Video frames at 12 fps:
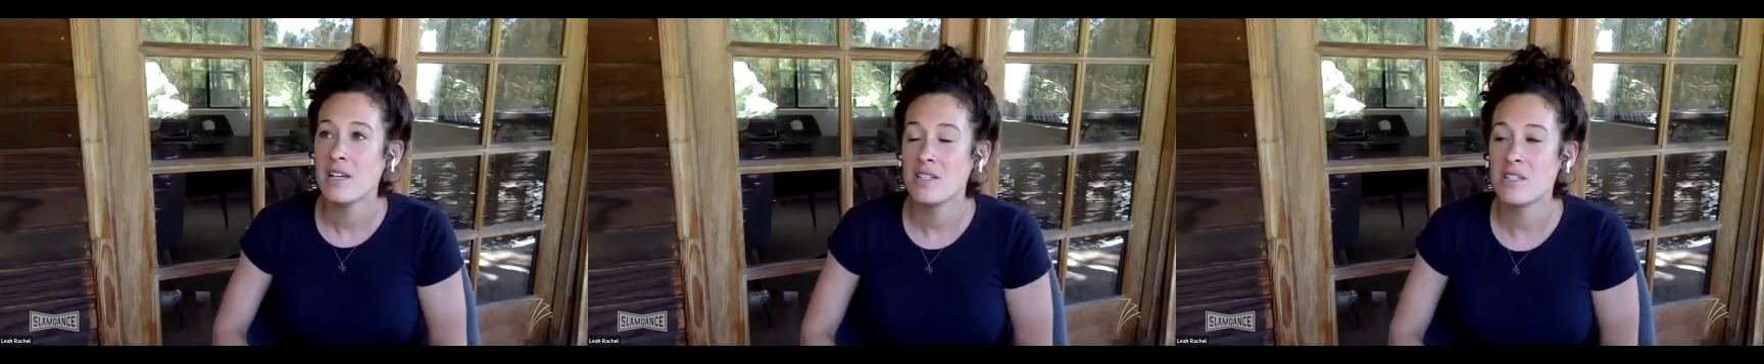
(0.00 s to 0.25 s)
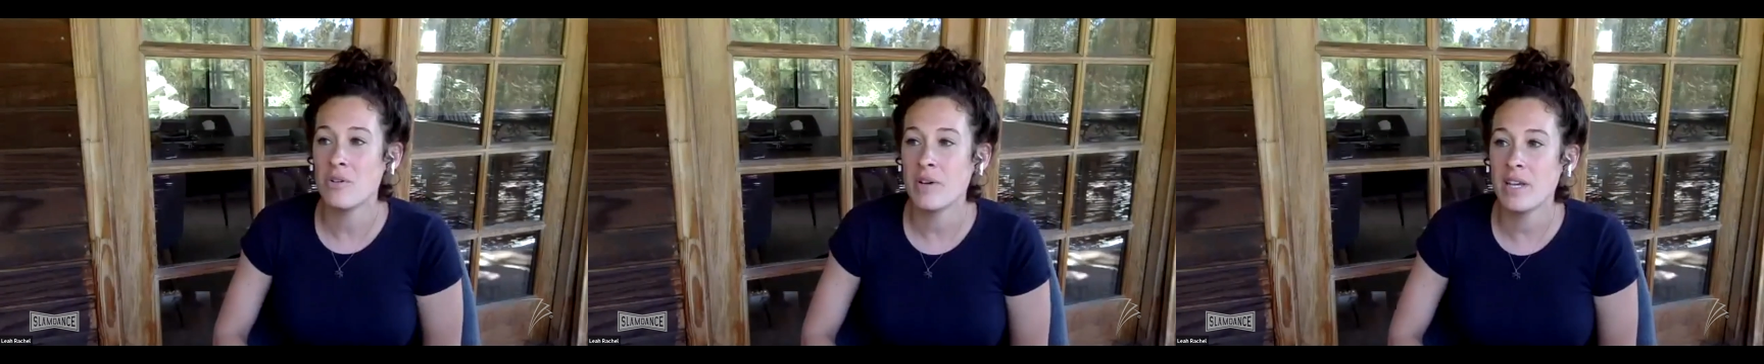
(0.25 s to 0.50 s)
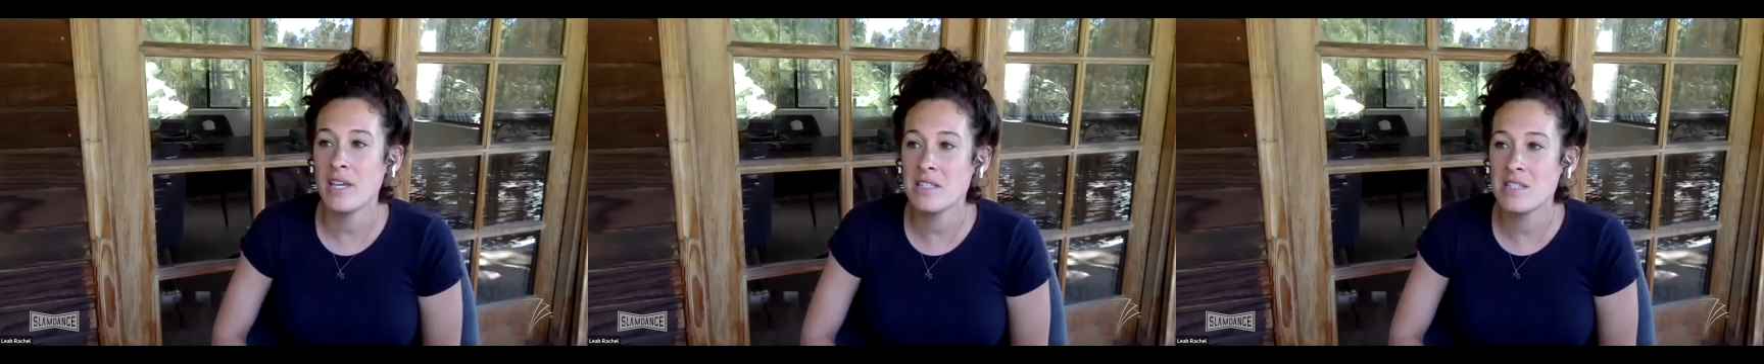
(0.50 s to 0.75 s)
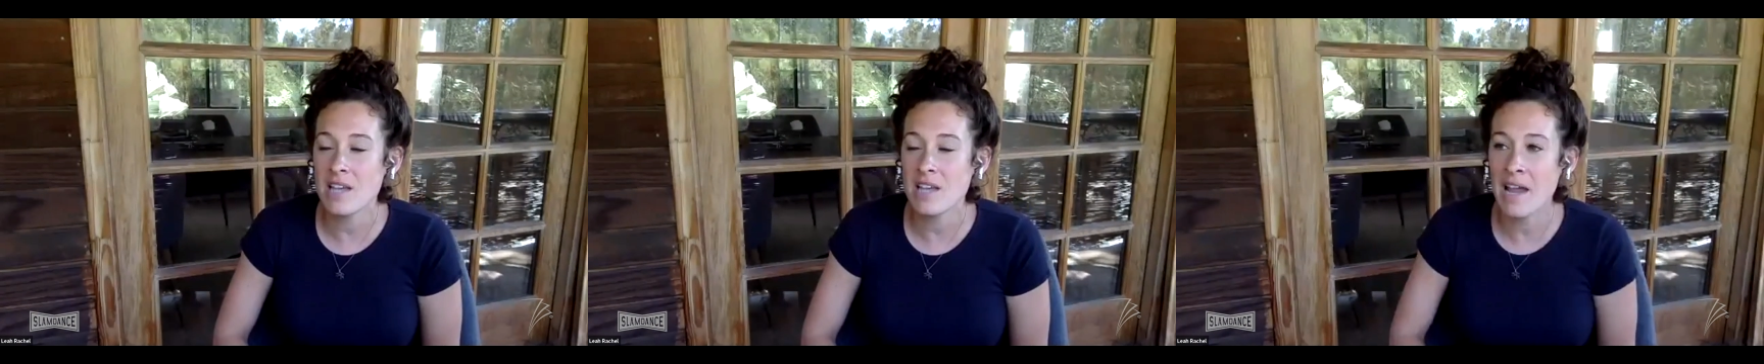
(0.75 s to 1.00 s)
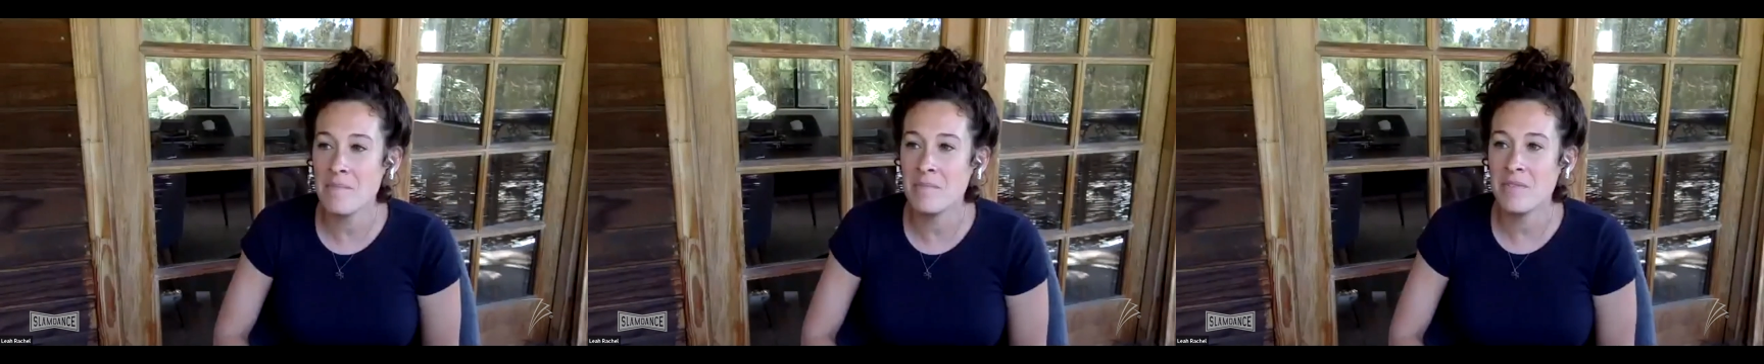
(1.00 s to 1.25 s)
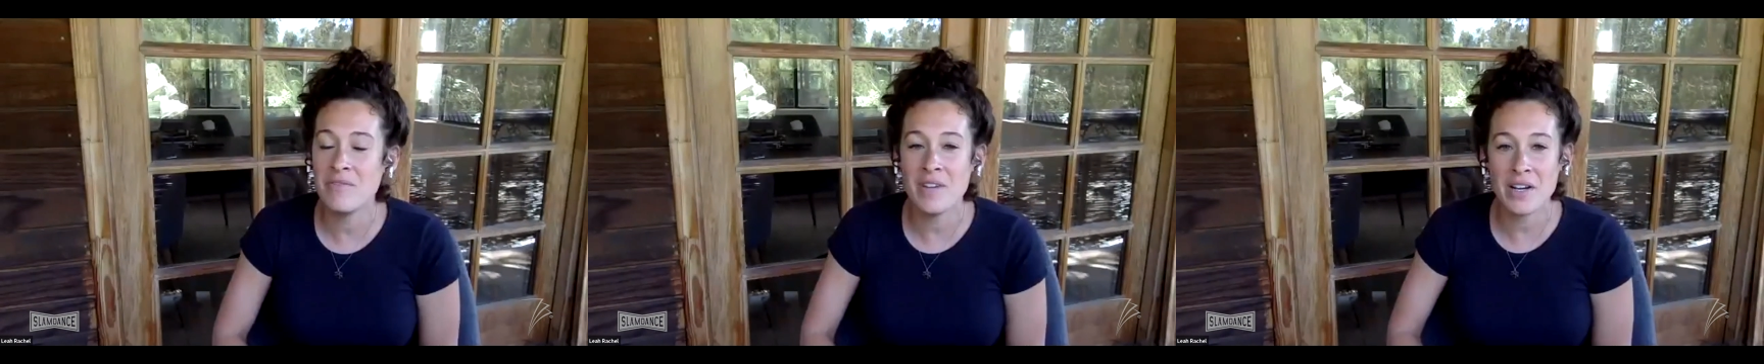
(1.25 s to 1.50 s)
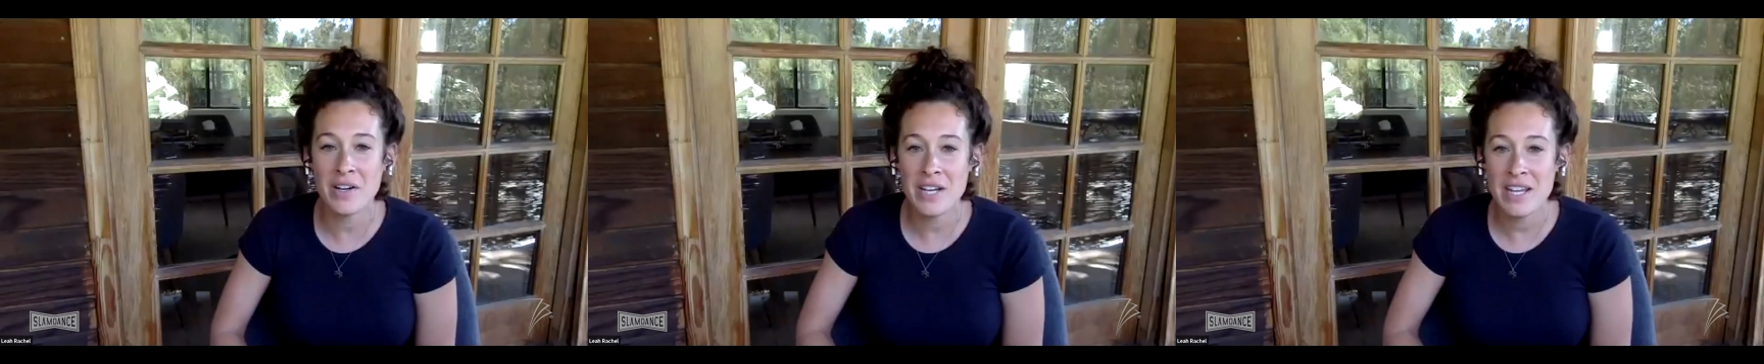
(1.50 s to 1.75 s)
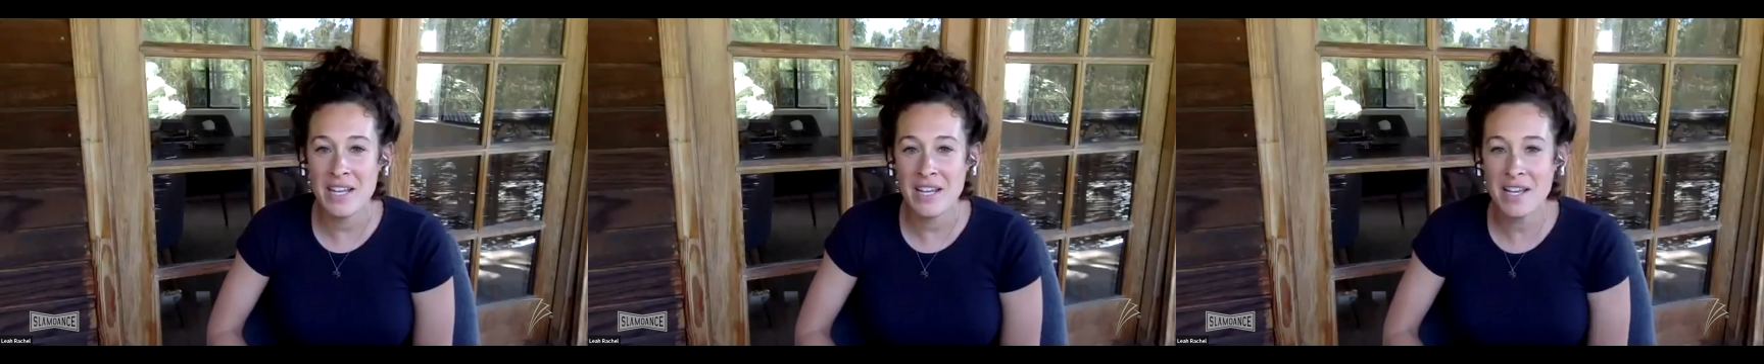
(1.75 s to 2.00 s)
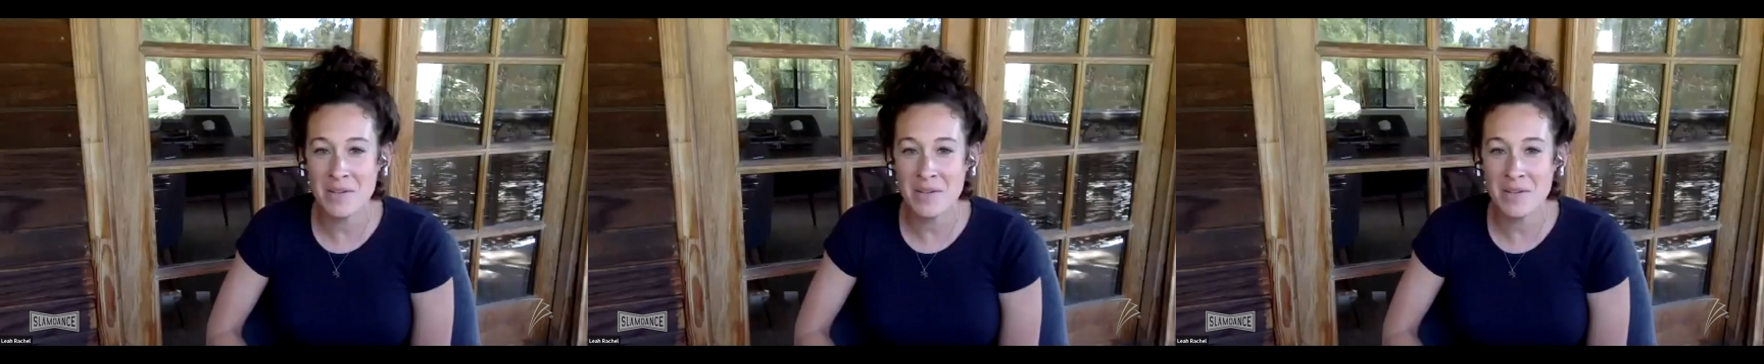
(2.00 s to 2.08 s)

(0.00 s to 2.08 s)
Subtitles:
So I'm very